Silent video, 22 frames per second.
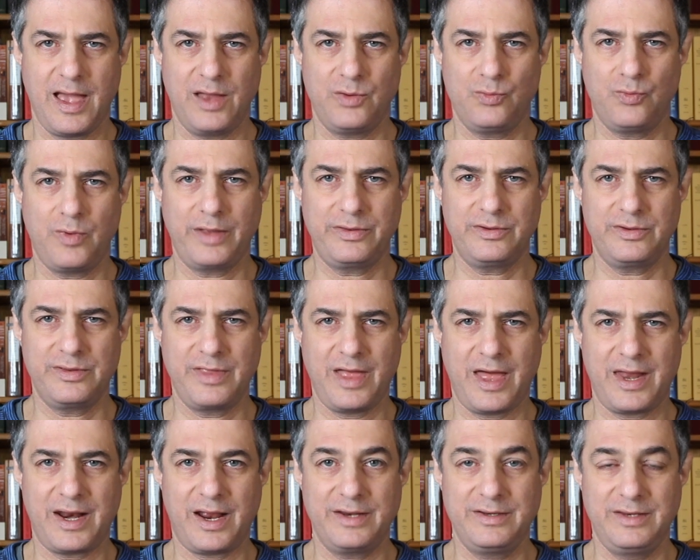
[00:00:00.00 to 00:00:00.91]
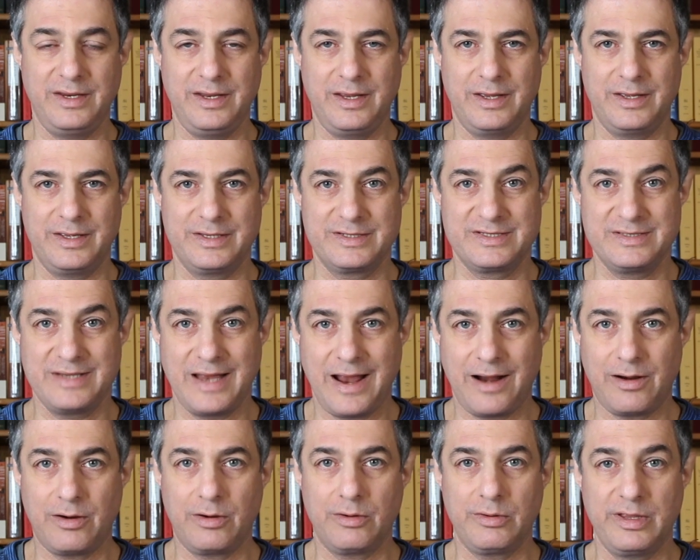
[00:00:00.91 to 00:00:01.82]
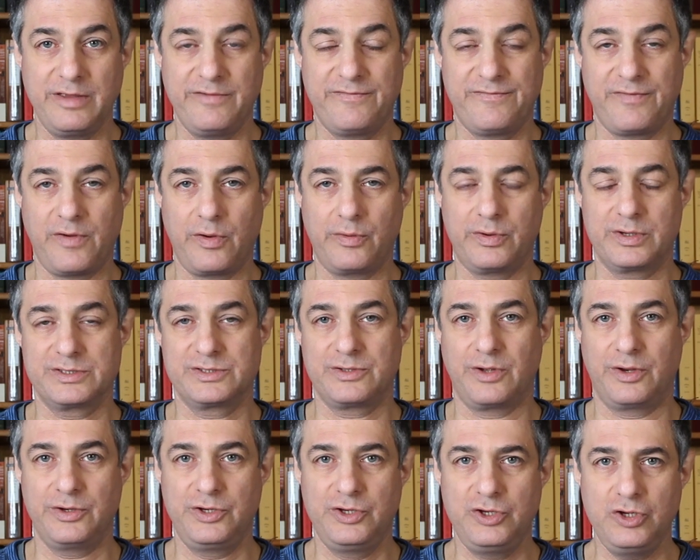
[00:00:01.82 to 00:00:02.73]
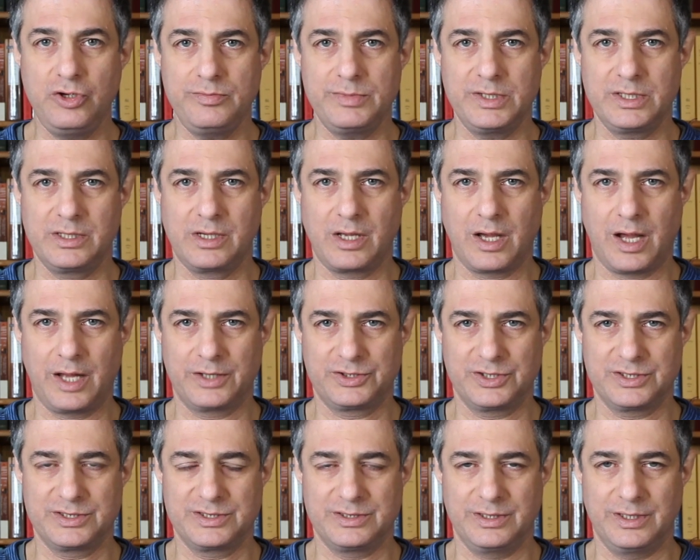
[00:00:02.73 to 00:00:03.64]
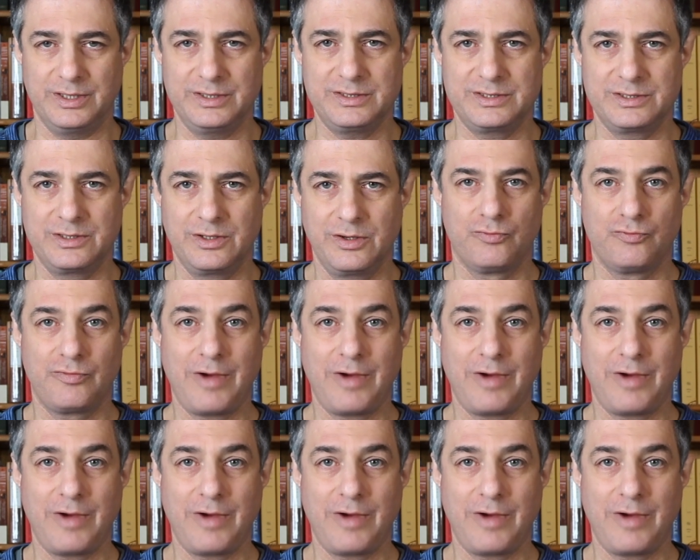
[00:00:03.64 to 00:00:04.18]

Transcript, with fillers: and whether that idea is narrowly focused on human consciousness